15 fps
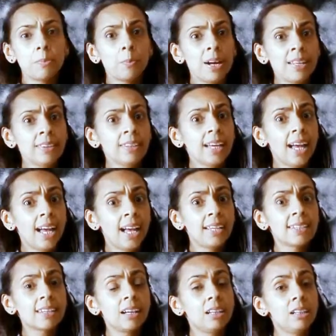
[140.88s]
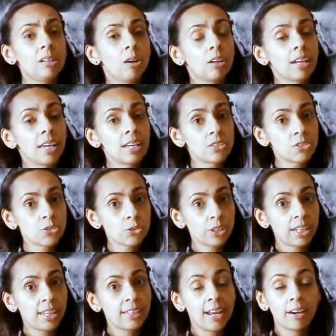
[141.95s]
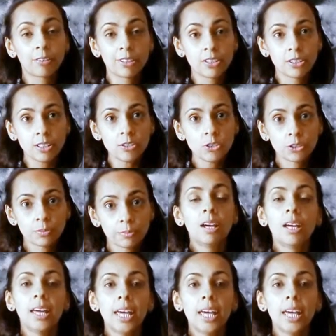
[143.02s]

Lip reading: It's a brand that has a long history and heritage.